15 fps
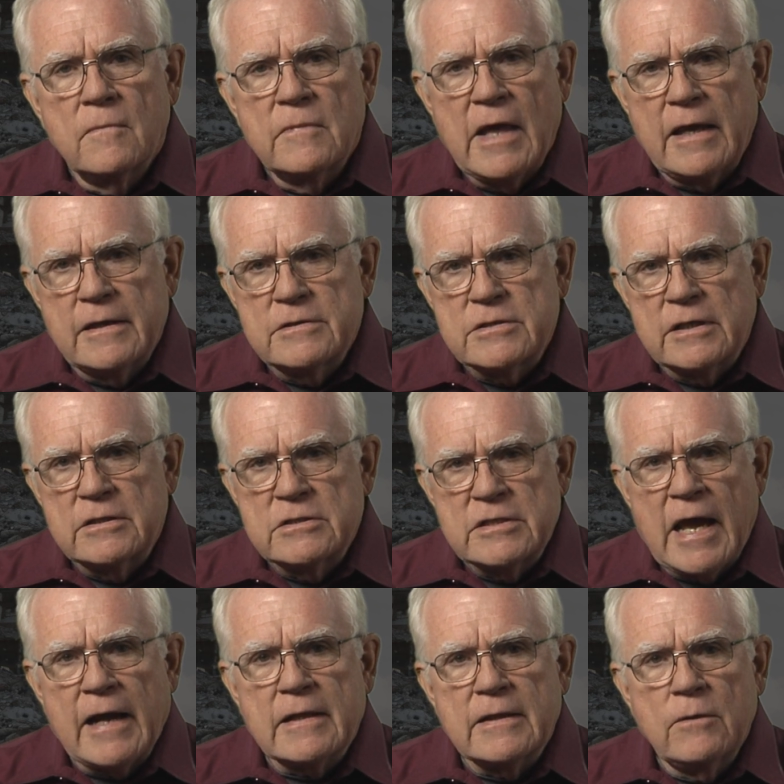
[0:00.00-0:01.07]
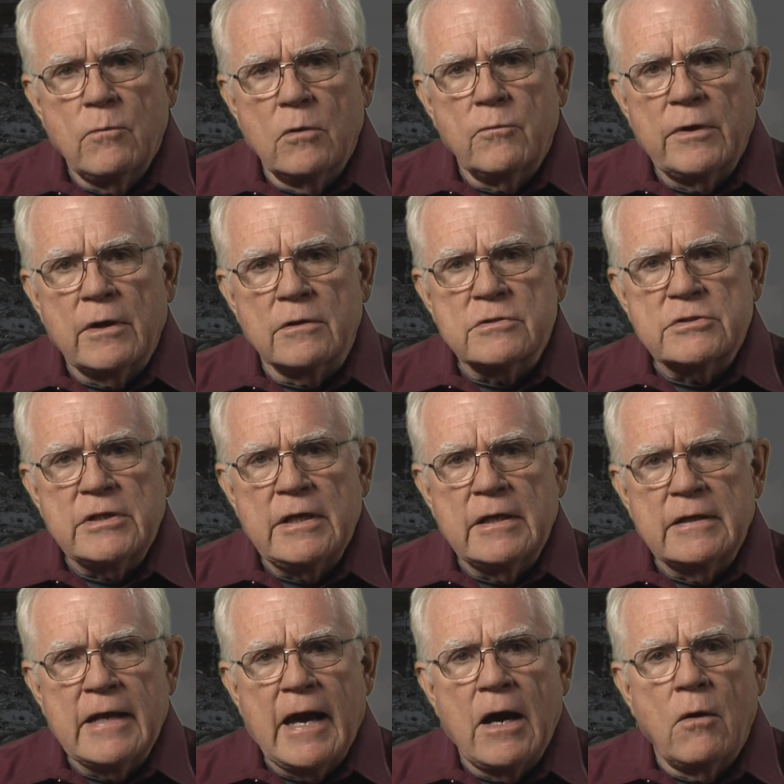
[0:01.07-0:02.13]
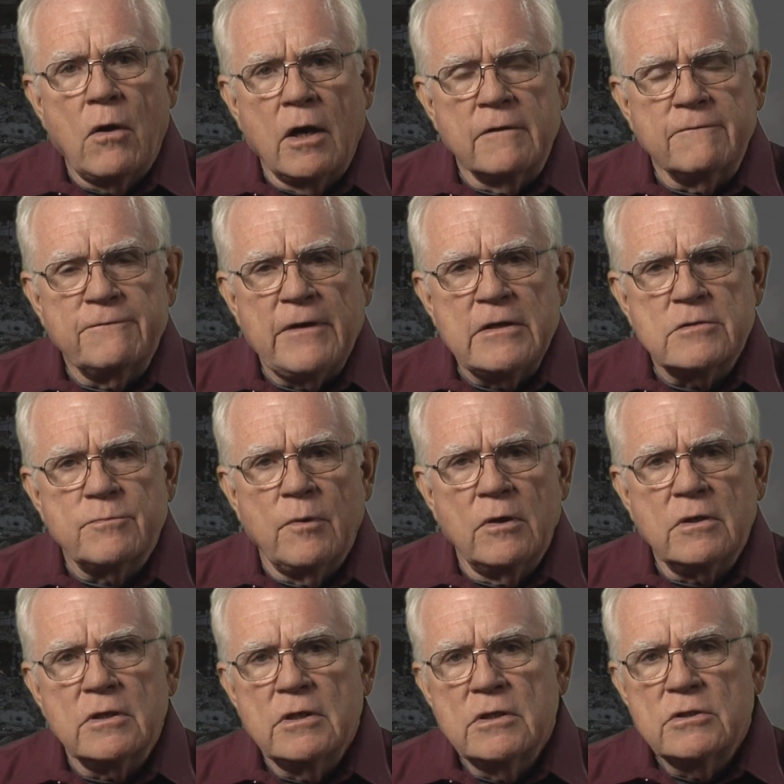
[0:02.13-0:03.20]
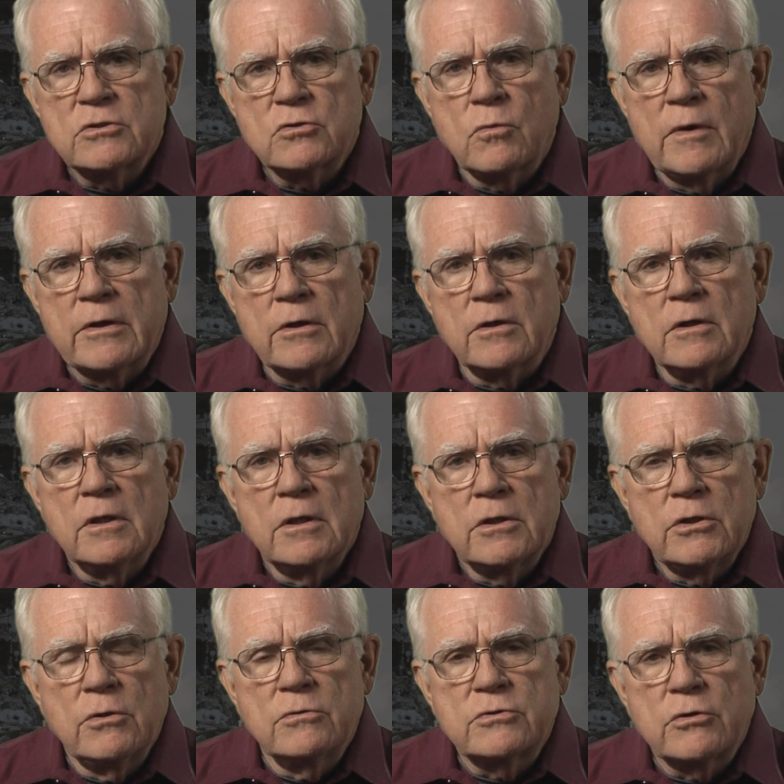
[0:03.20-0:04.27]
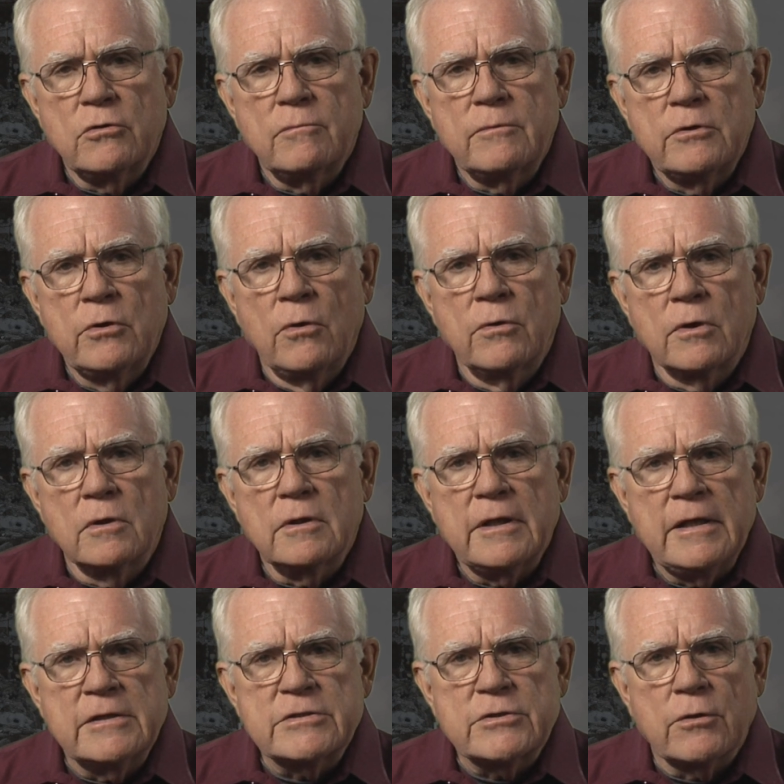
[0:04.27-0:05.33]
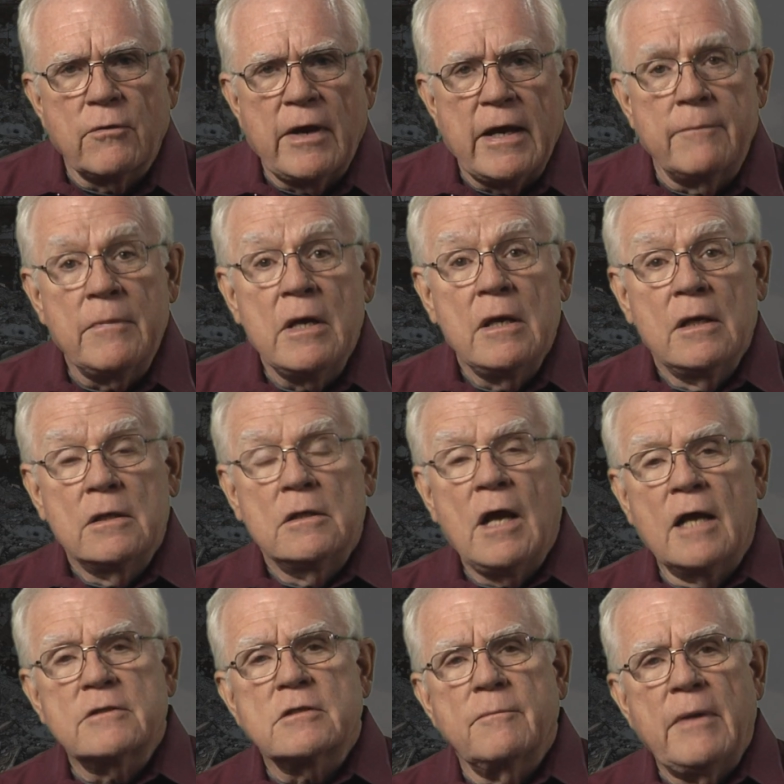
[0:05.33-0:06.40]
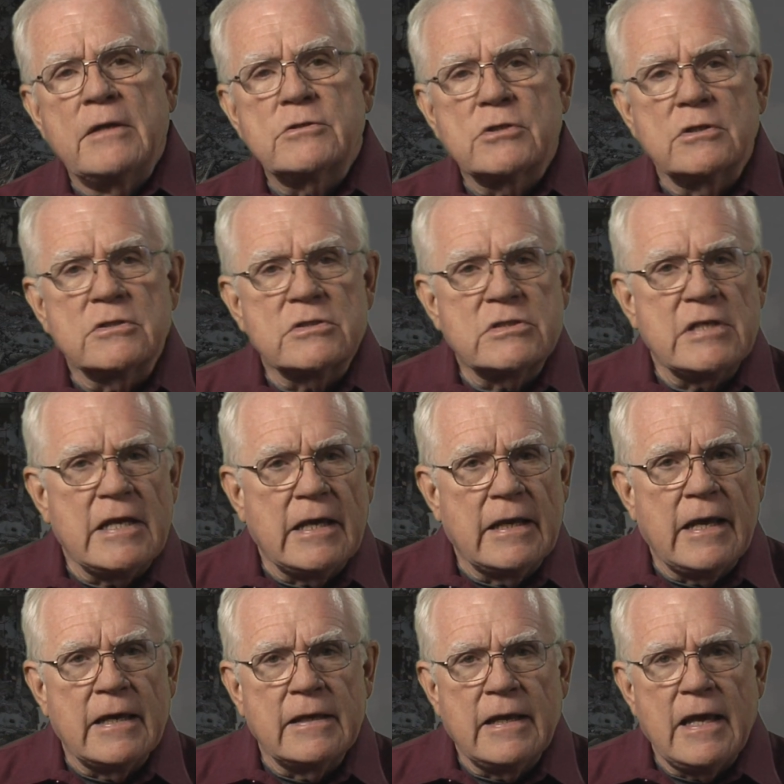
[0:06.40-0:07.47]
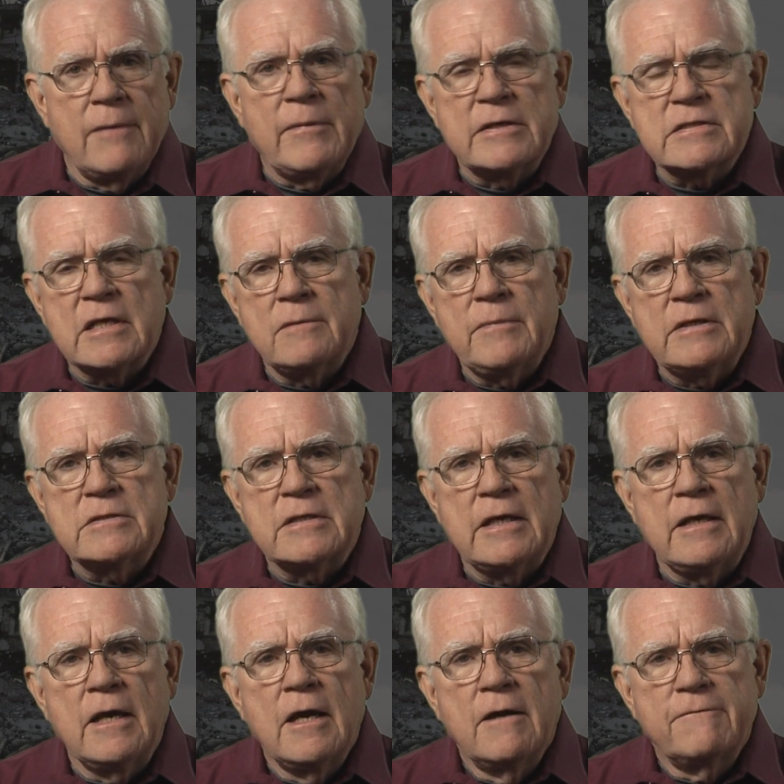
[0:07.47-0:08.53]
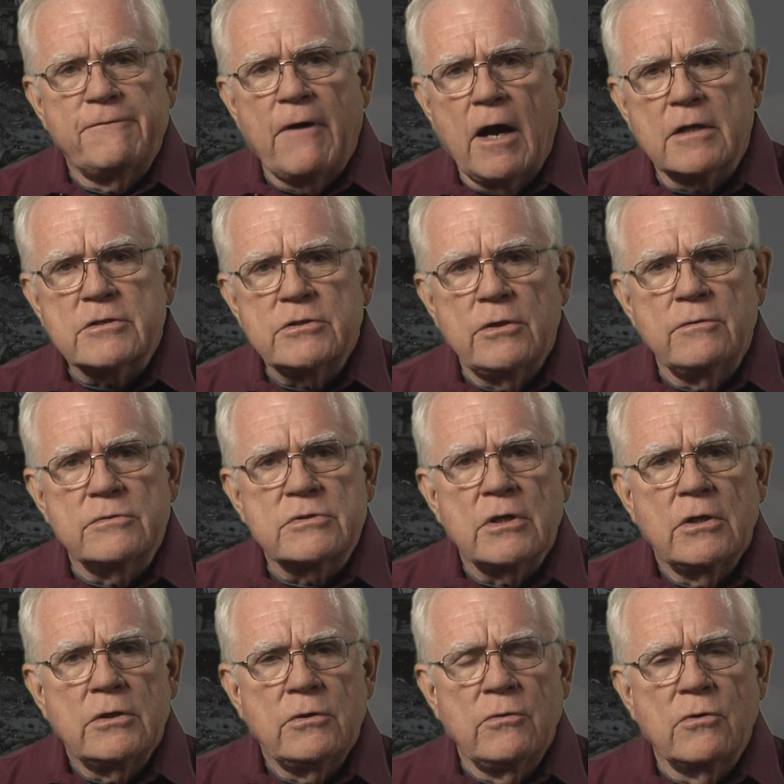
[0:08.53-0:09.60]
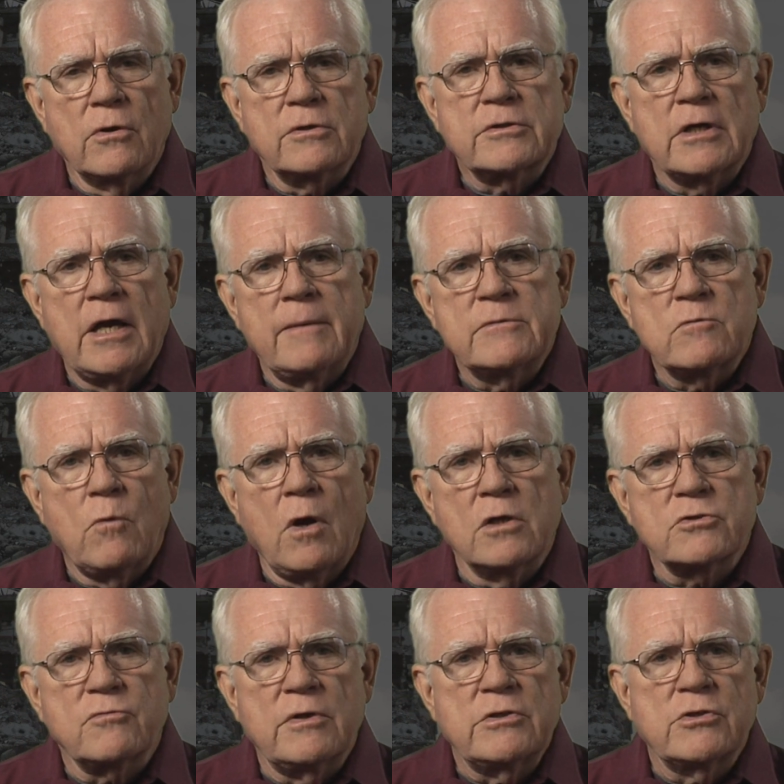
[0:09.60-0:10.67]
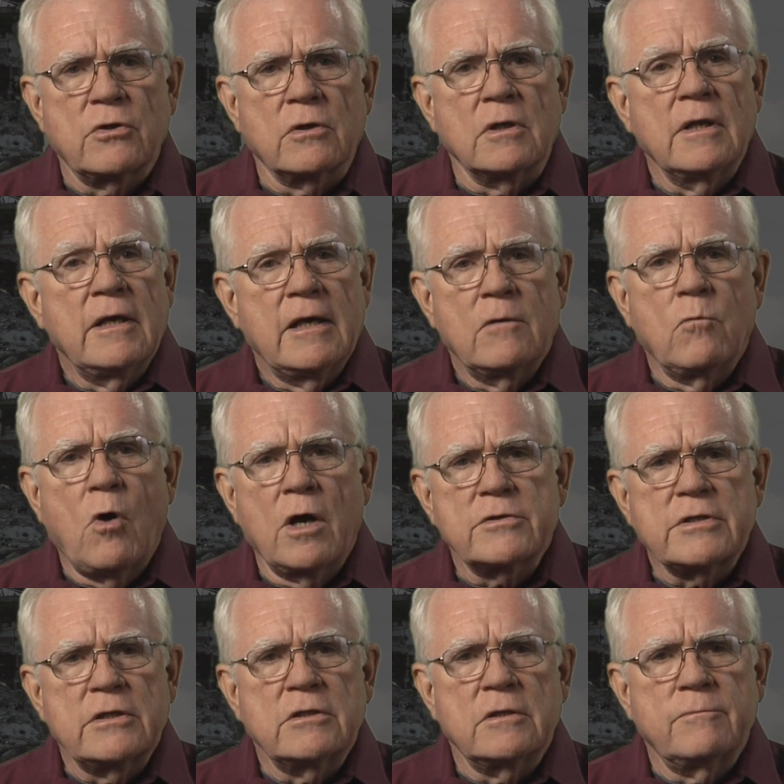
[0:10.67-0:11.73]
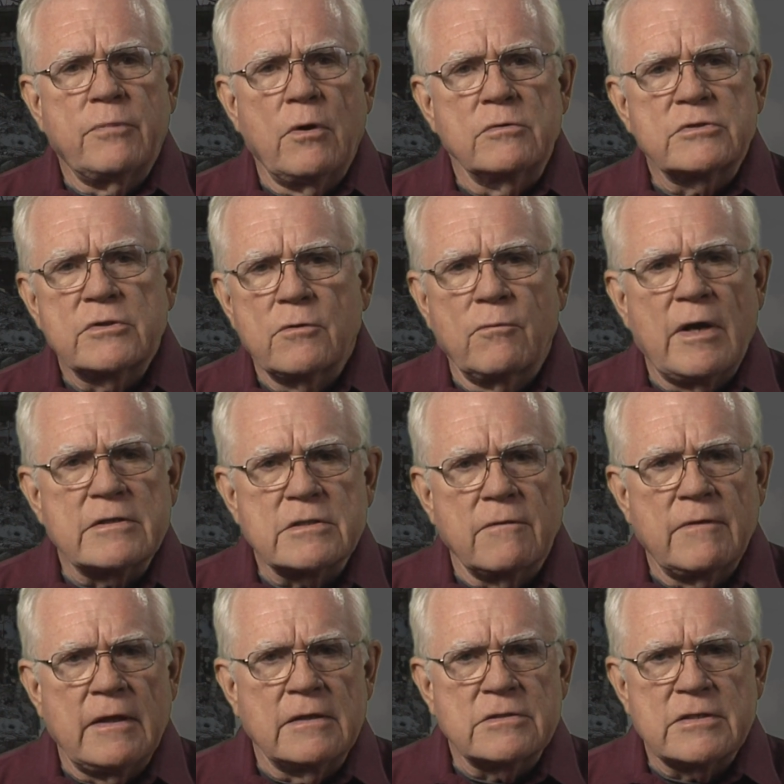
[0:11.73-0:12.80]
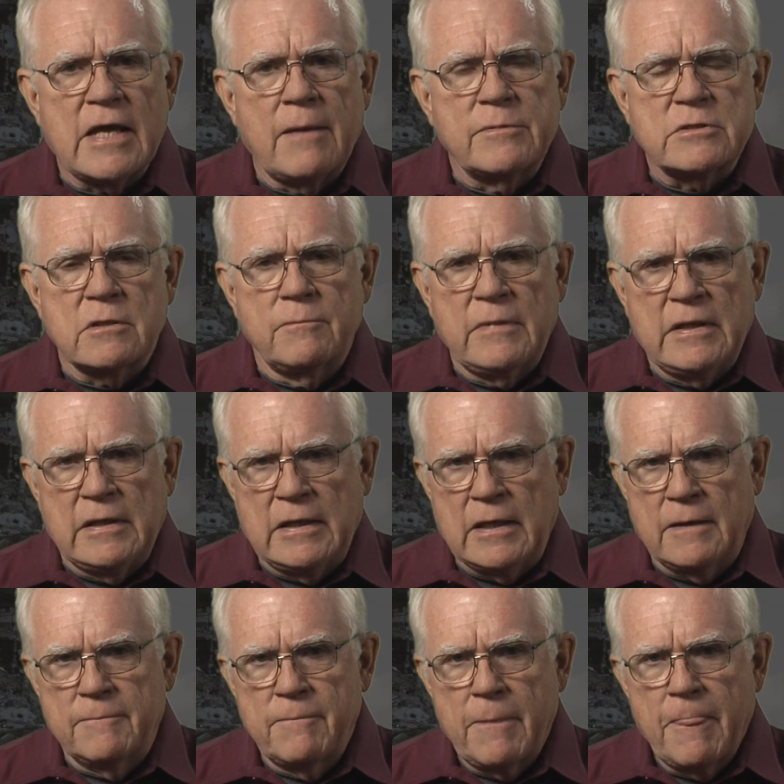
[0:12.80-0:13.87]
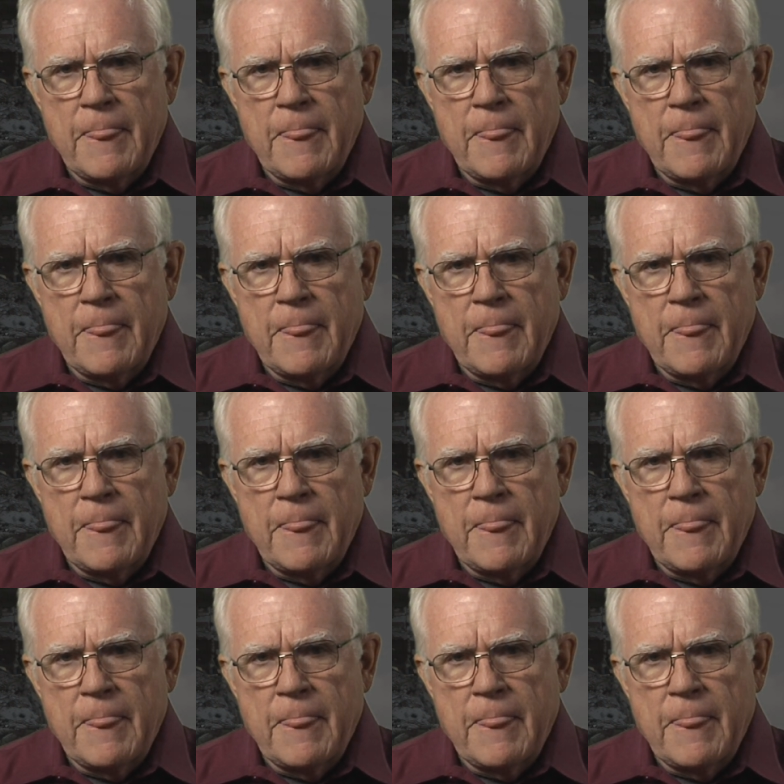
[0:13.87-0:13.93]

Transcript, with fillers: That is exactly what we are seeing now on Facebook, Twitter, YouTube, Google, Instagram, not to mention CNN, MSNBC, Fox News, New York Times, Wall Street Journal, and Washington Post, the rest of the establishment media.